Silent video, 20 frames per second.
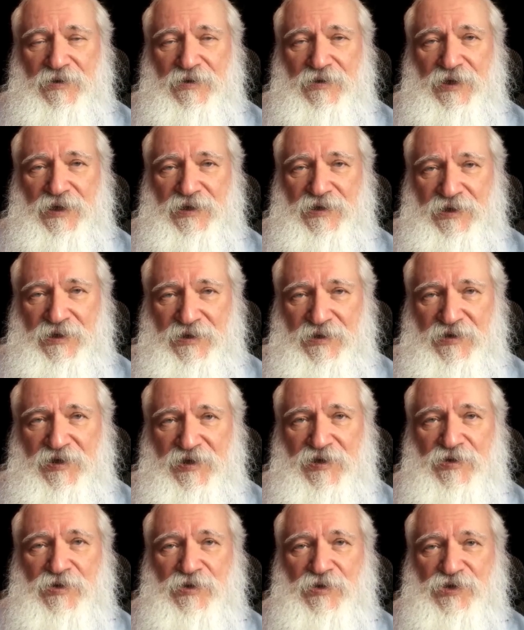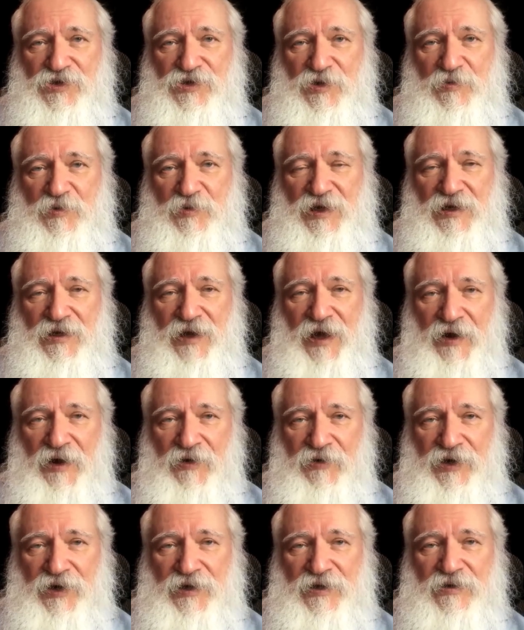It continues to be
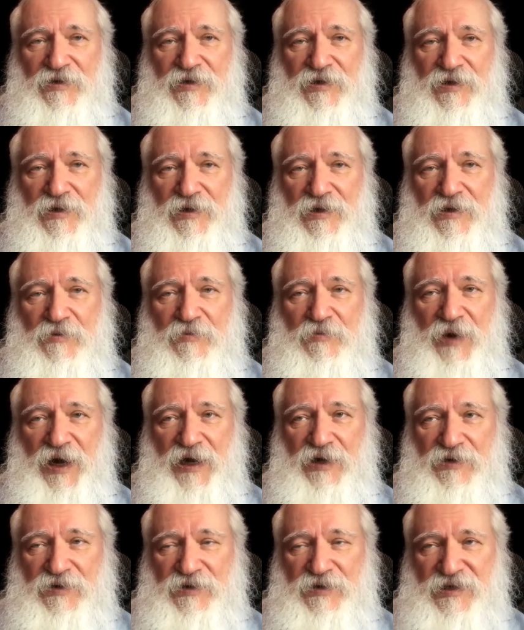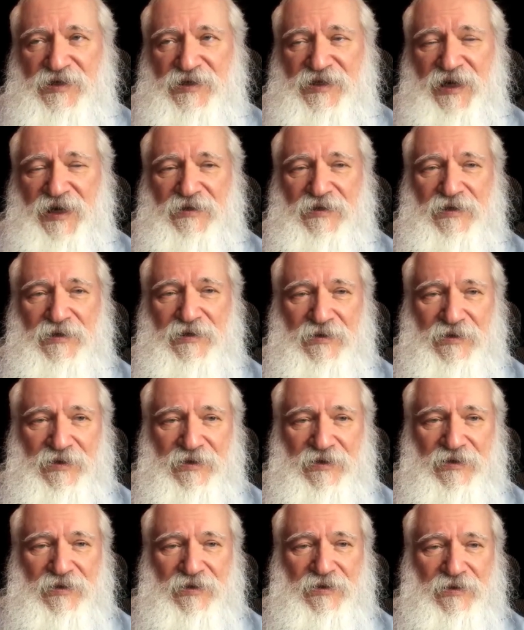inherited by her
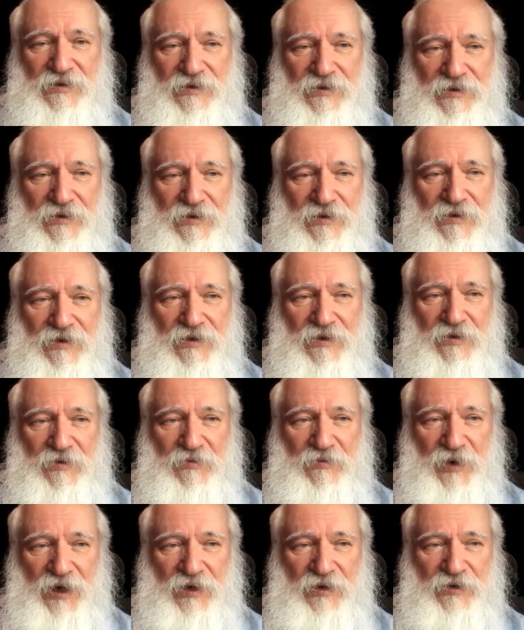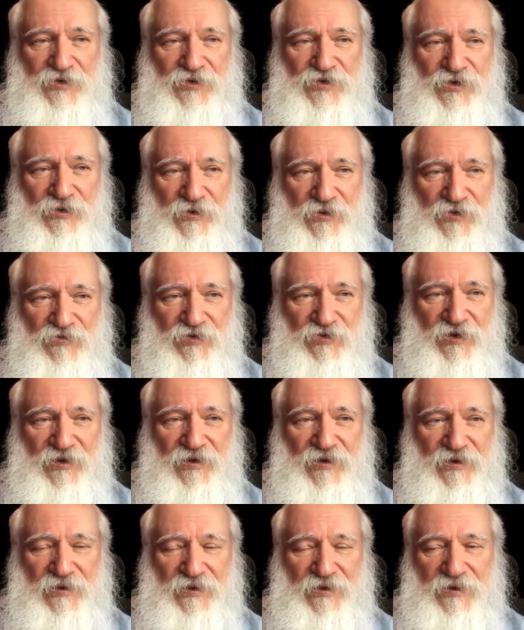descendants, by her
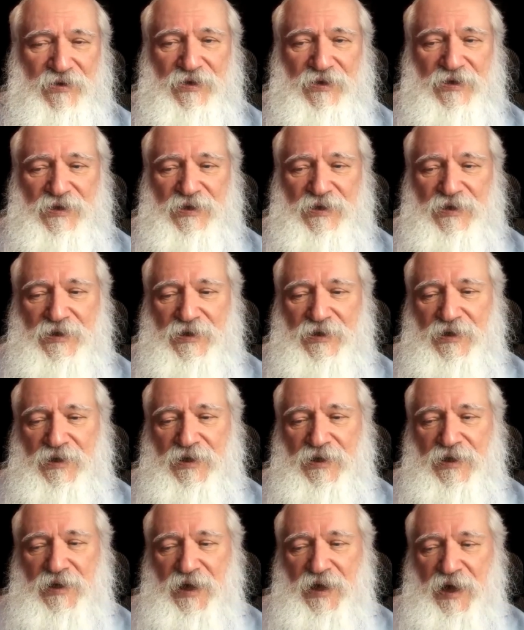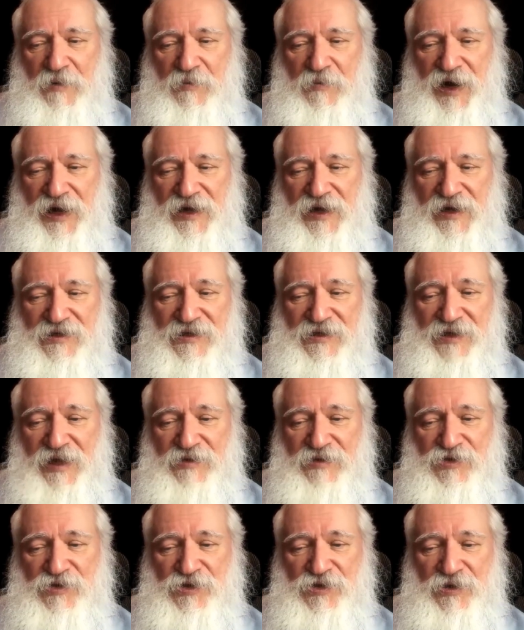children, and by
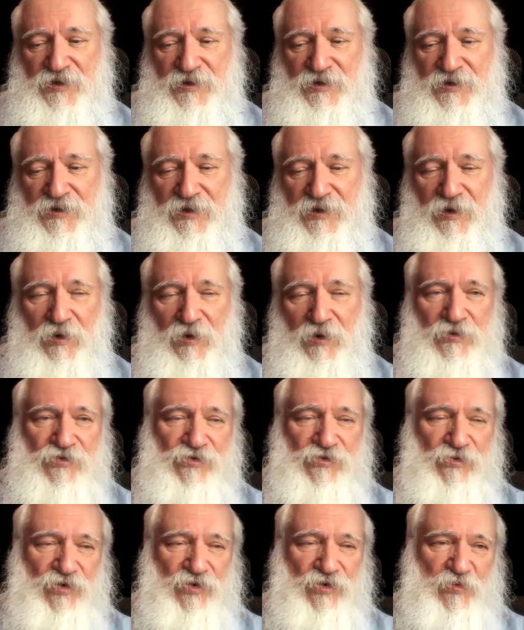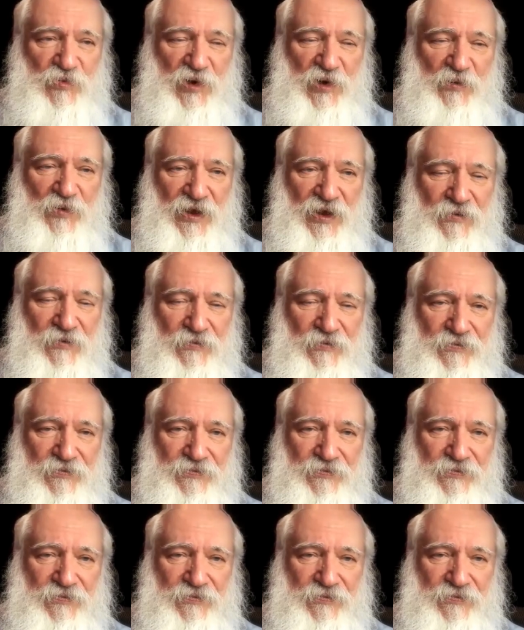extension to the whole Jewish people.